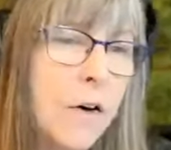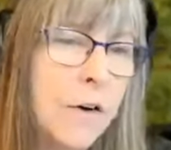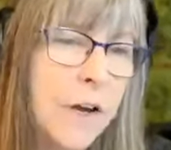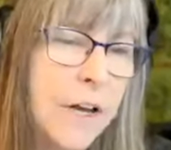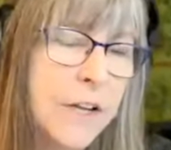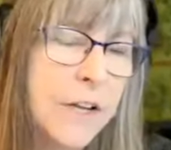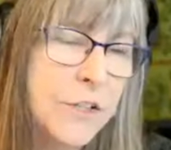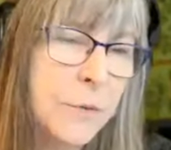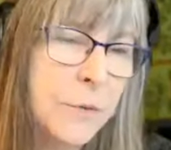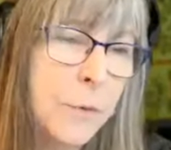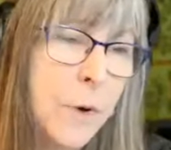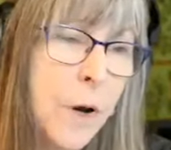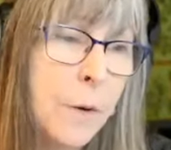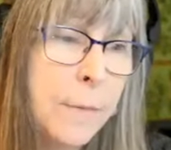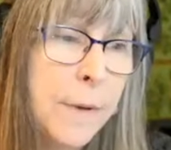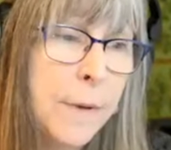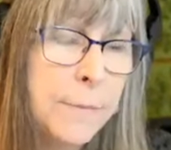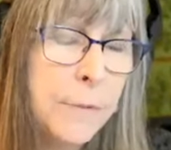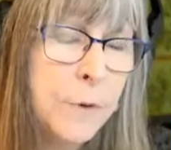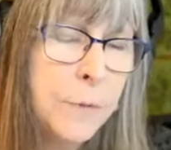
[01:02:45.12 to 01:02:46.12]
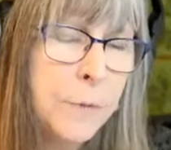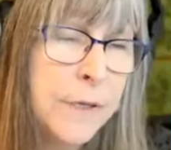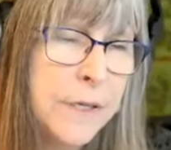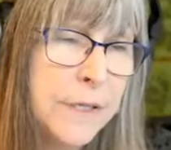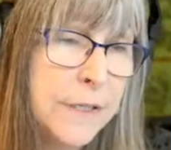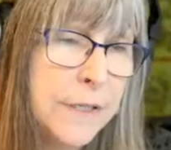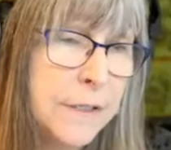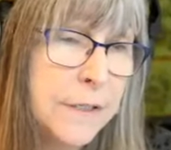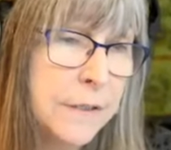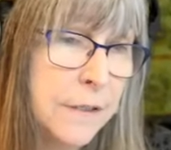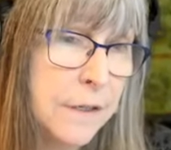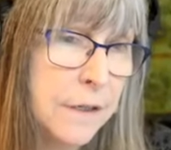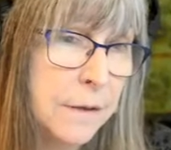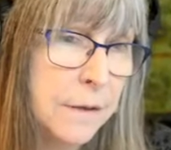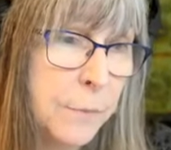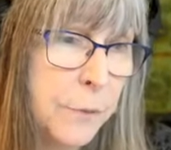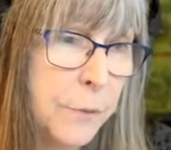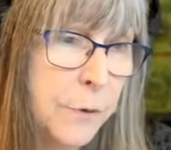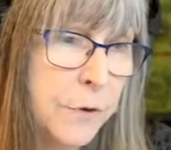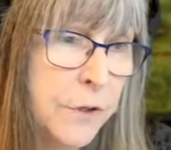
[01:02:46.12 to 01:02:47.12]
gotcha. Well, maybe we can
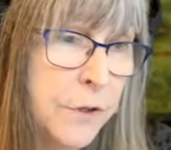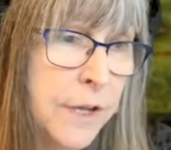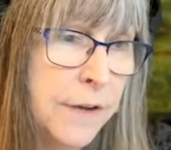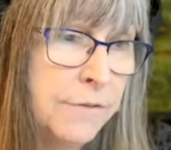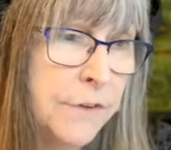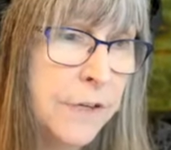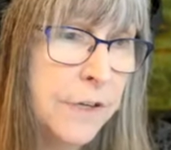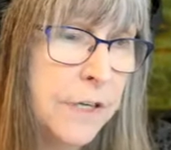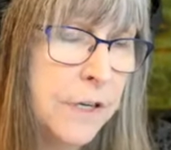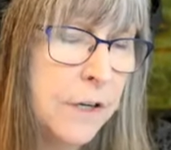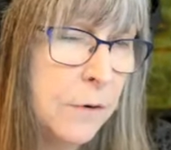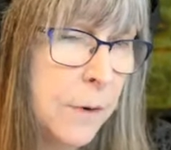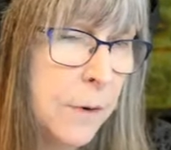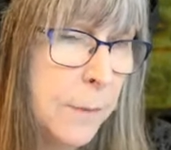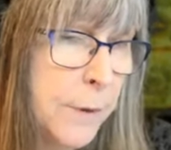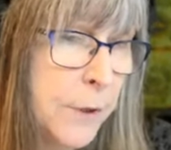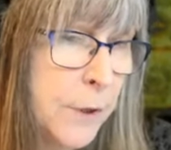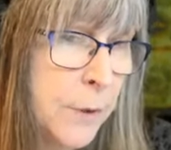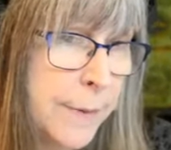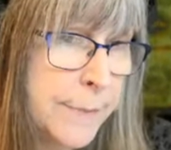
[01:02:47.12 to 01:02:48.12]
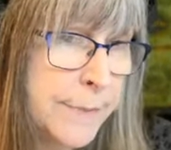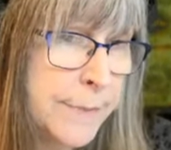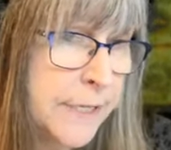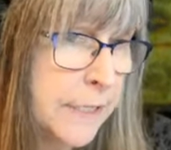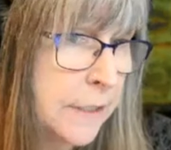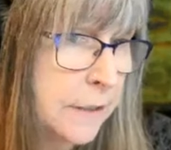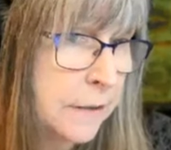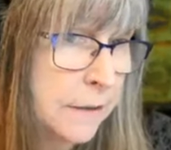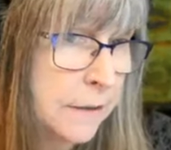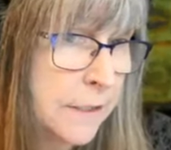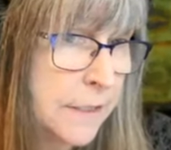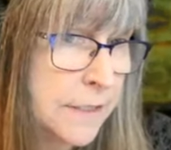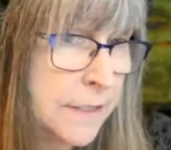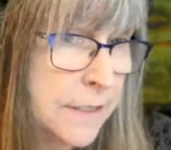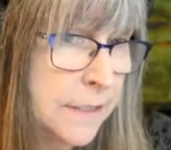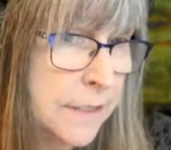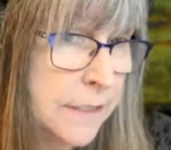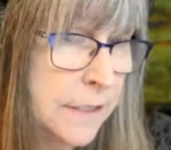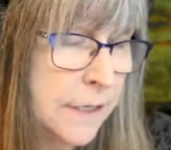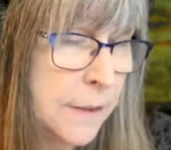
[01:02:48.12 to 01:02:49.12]
put that video up on our website as
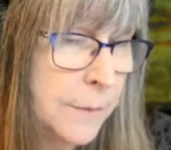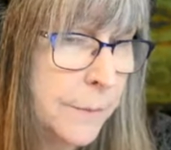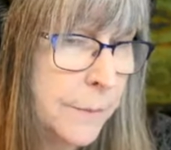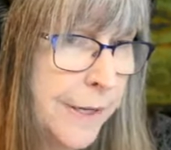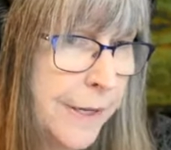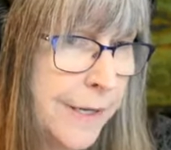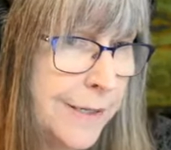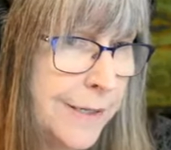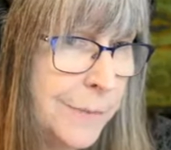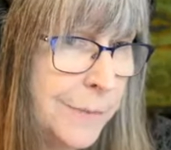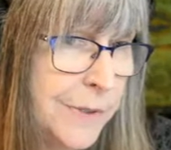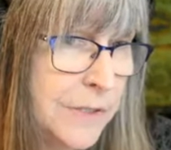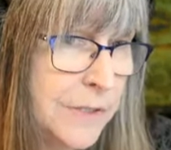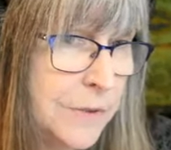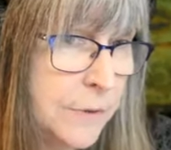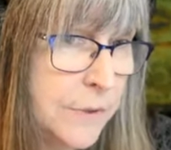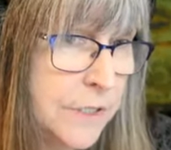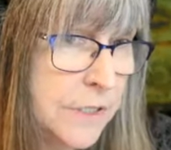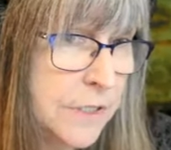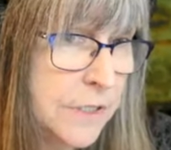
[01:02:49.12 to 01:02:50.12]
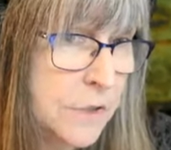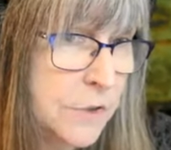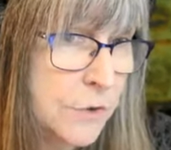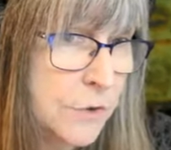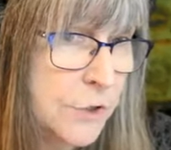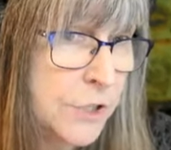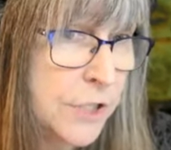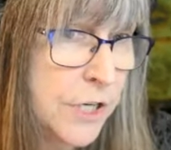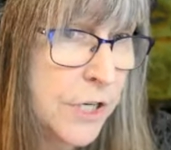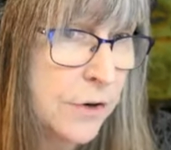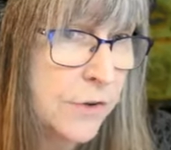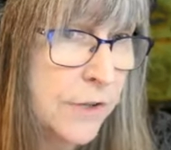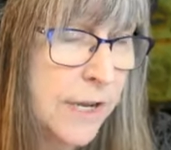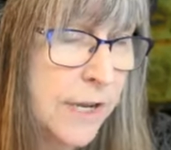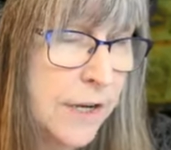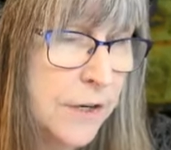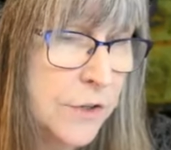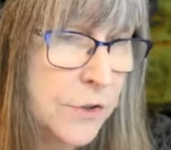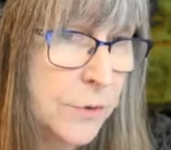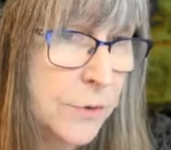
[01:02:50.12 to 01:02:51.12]
a companion piece with this, or share
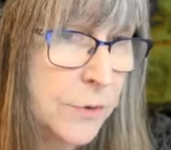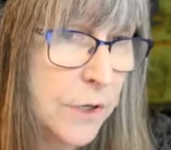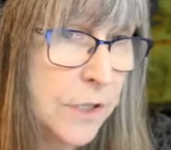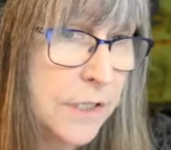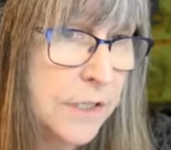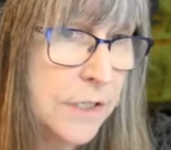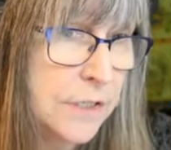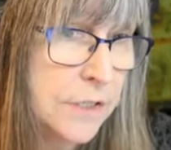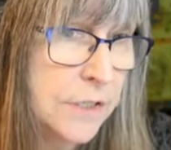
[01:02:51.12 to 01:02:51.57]
a link to